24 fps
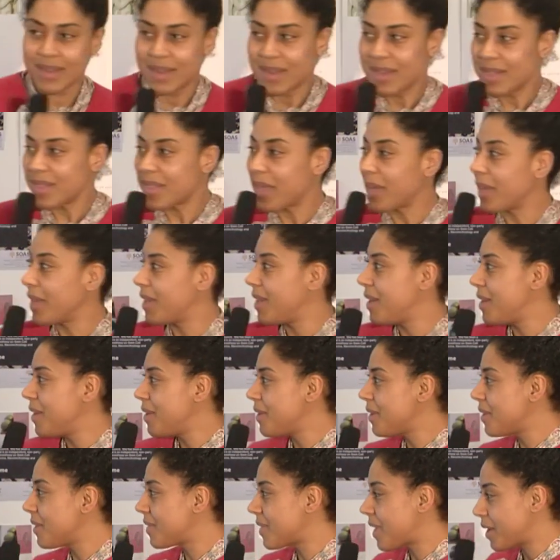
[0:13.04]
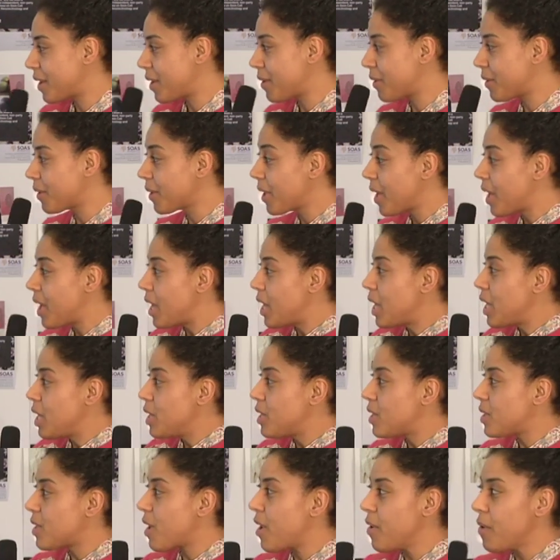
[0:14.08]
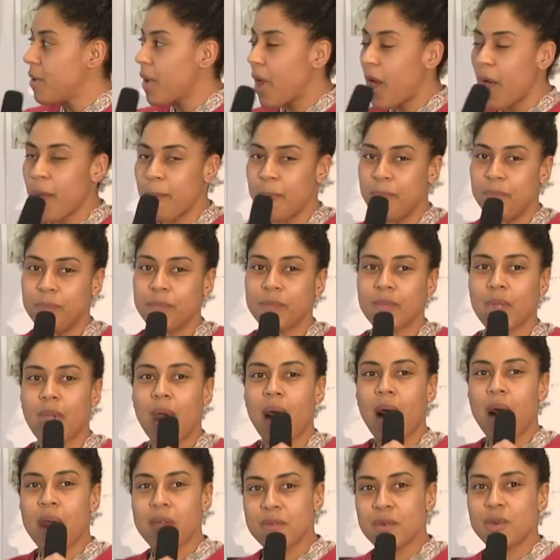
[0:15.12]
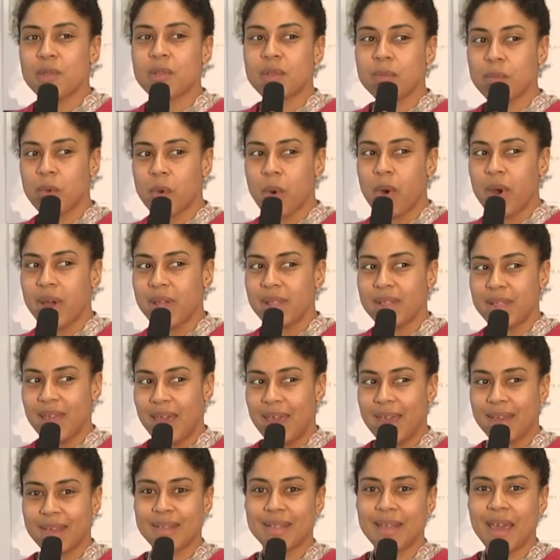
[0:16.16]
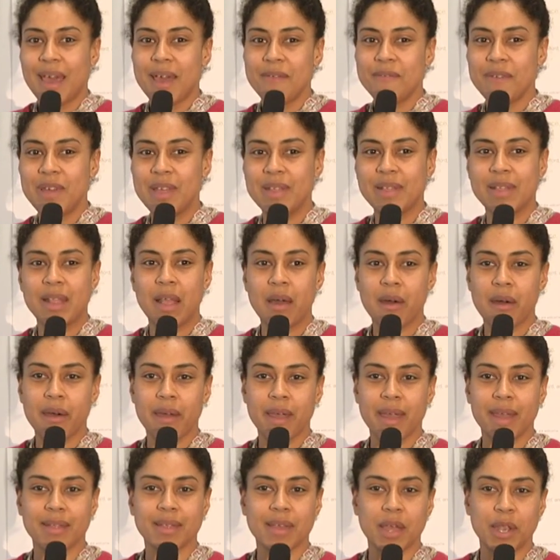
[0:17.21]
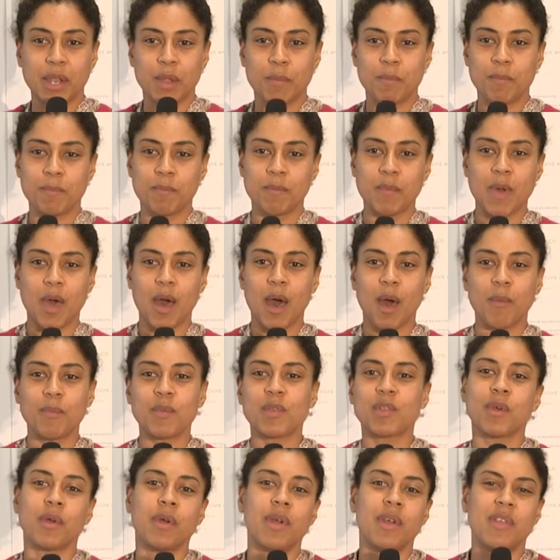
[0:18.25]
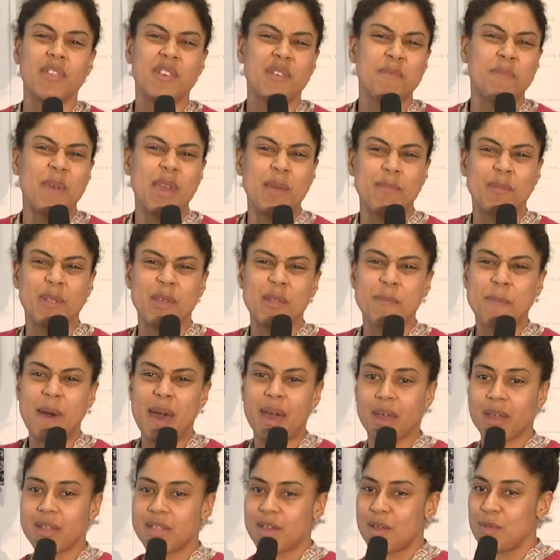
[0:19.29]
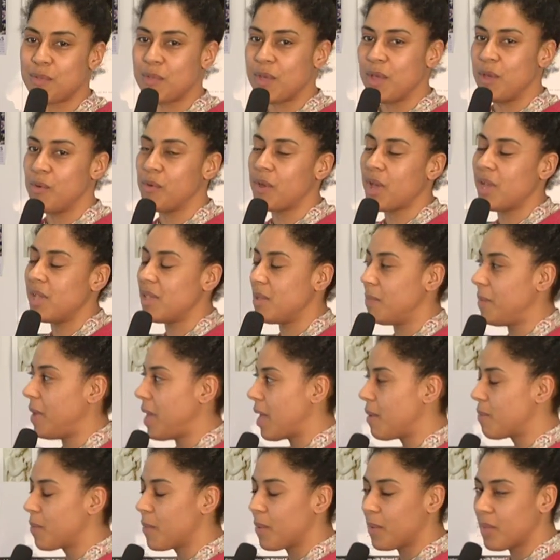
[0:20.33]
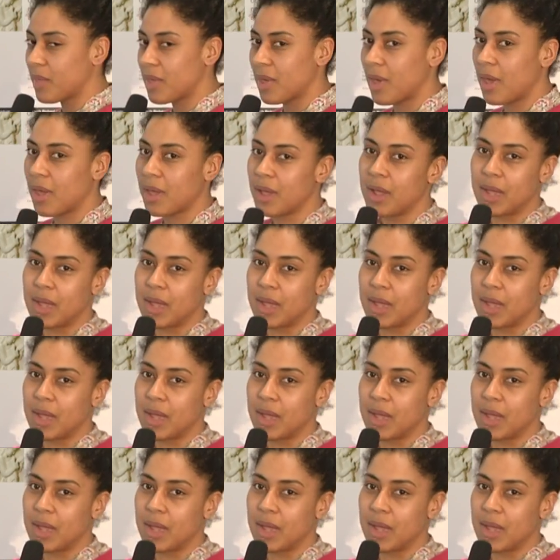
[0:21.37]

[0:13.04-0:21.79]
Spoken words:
Thank you, Nathaniel. So I've got some quite text-heavy slides, and I'm sorry that people at the back, I don't think you're going to be able to